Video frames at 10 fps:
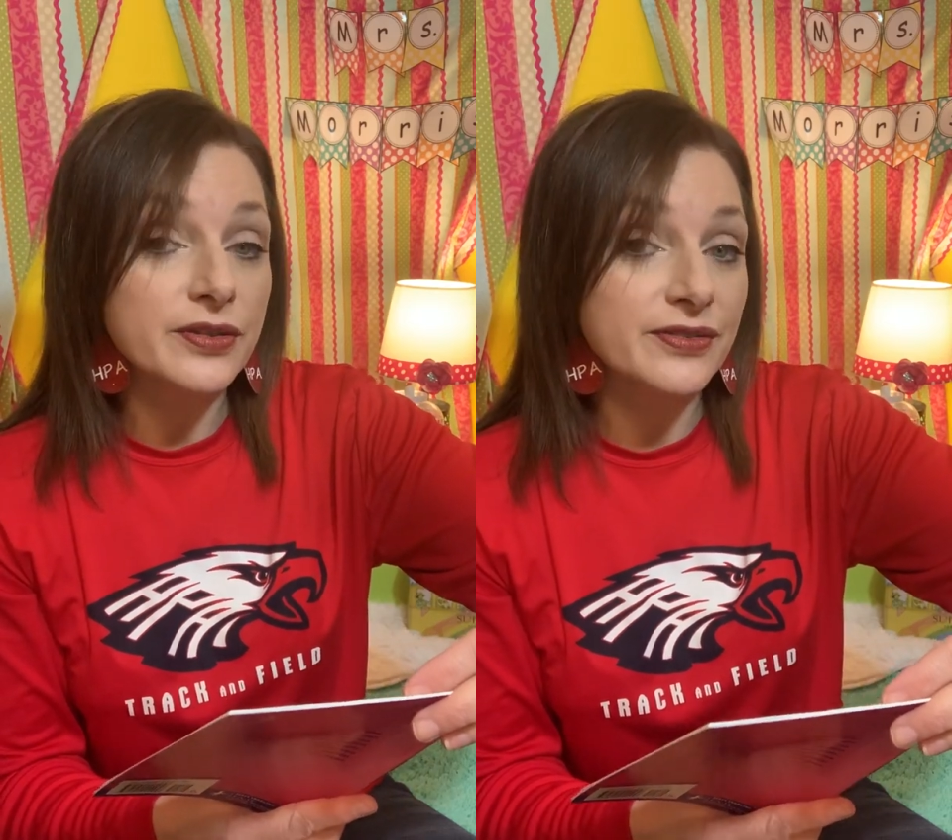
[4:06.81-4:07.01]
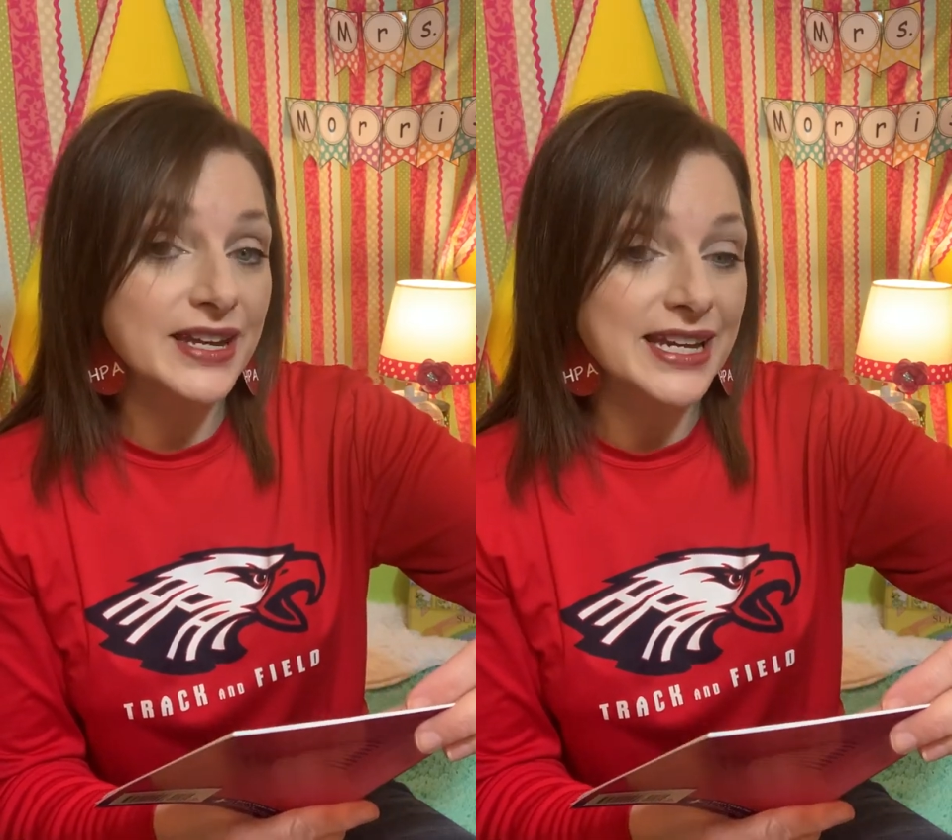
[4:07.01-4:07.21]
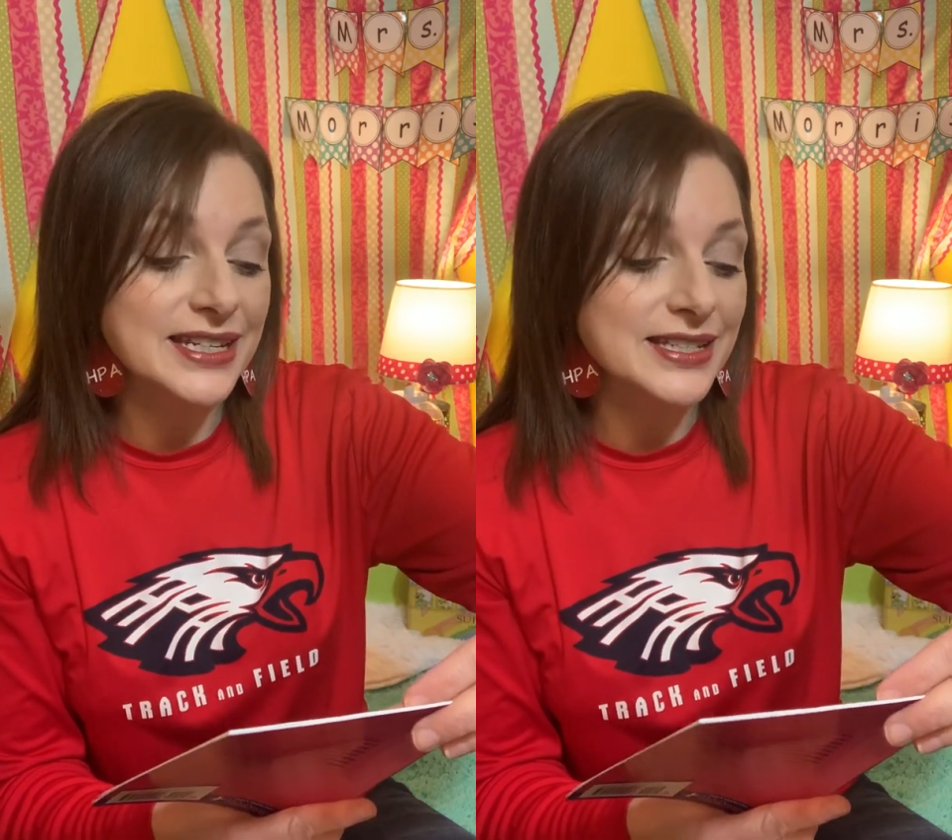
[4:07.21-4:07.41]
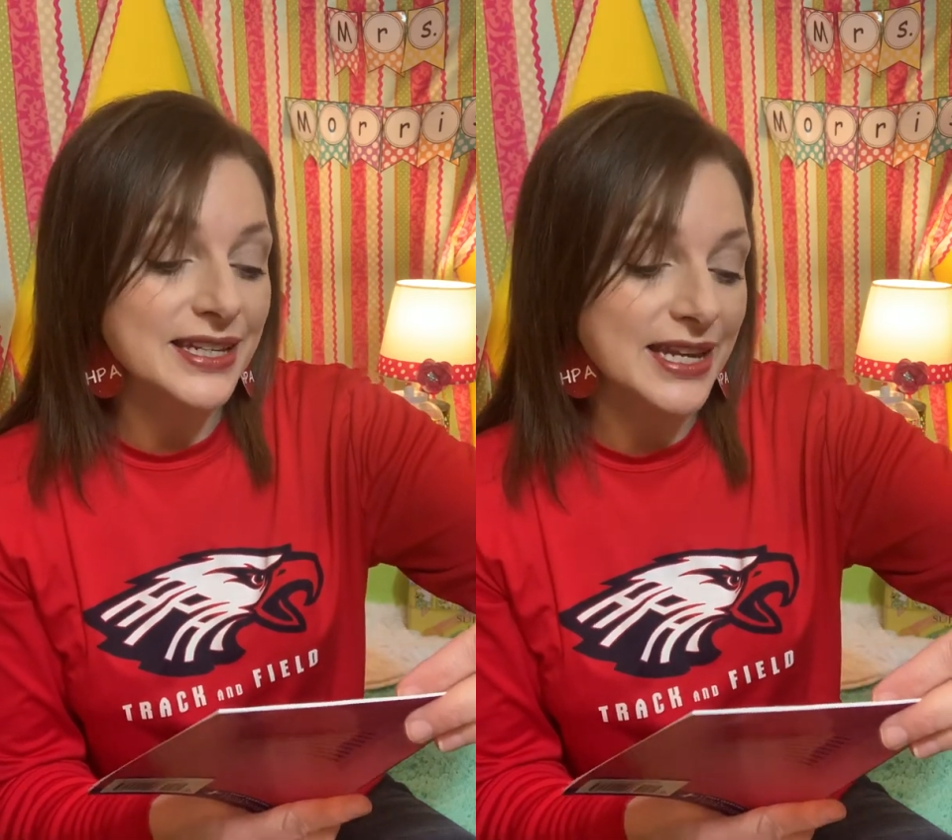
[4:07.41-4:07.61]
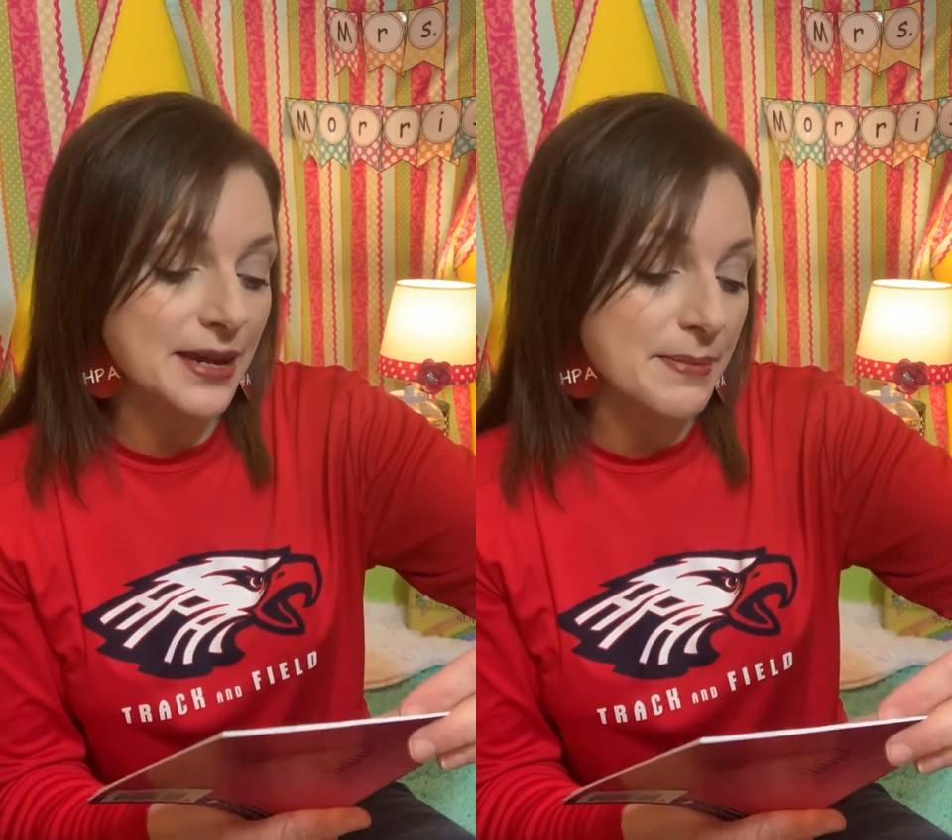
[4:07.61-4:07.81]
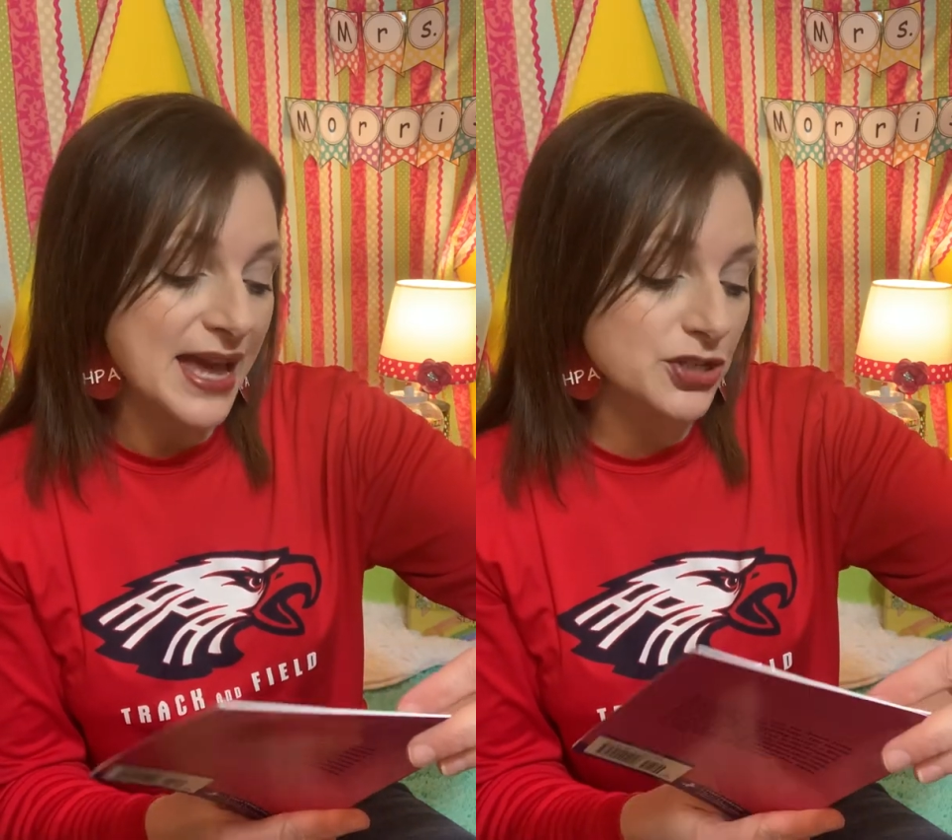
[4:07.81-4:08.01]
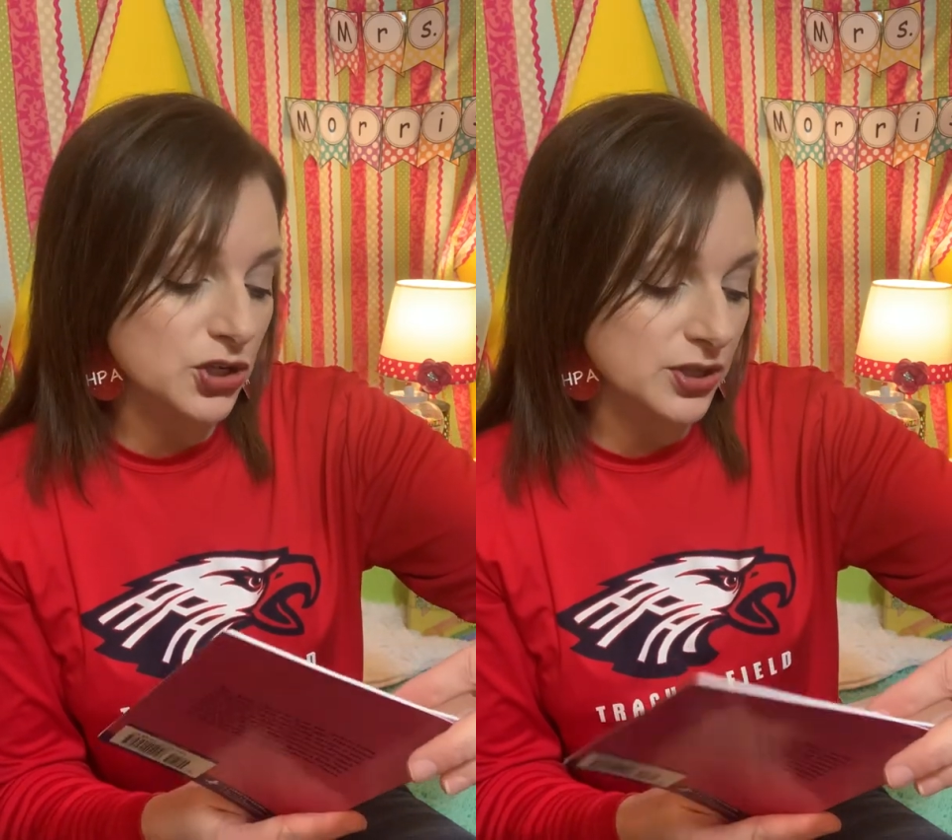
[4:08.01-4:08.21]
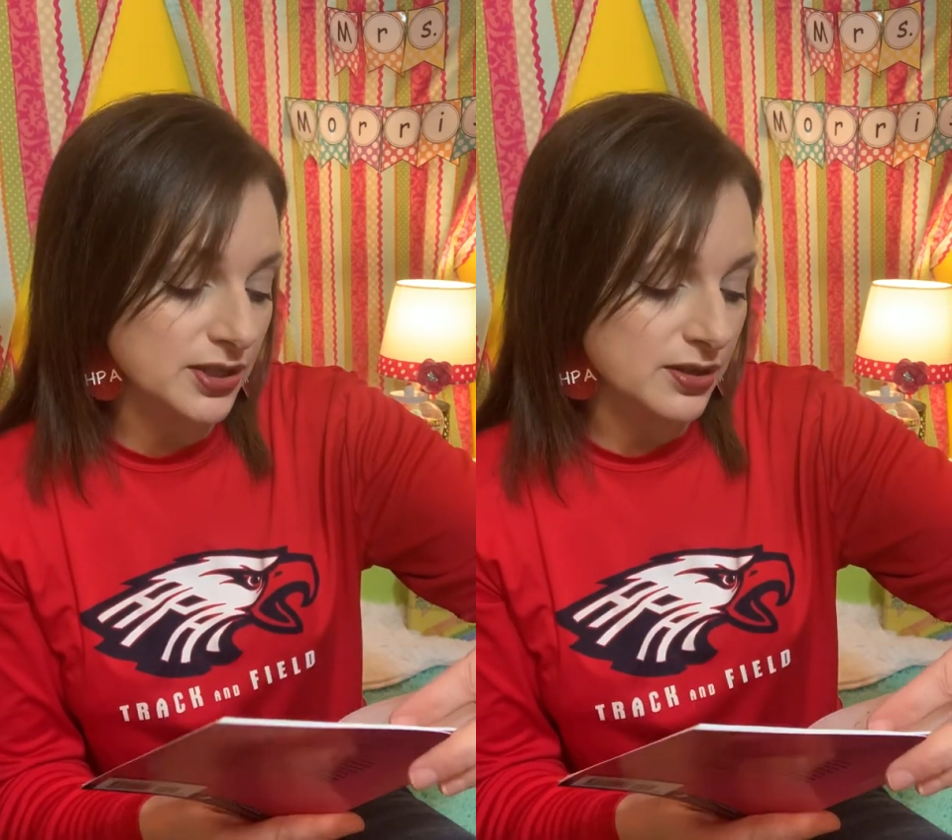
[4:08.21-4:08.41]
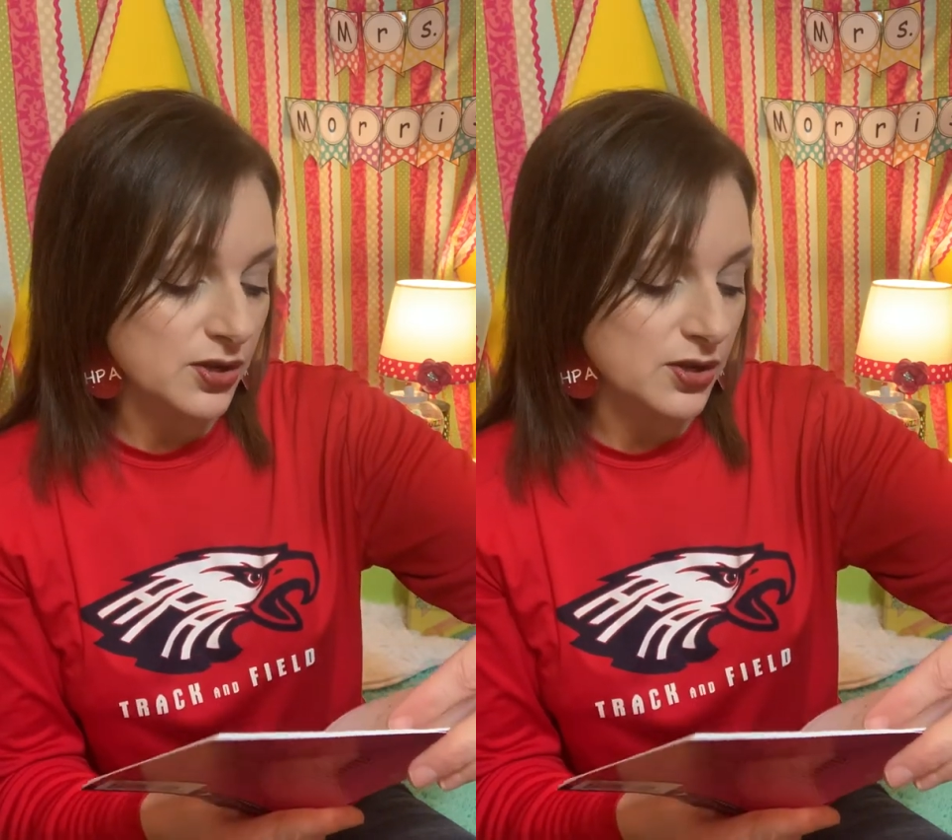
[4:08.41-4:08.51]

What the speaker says: feet he measured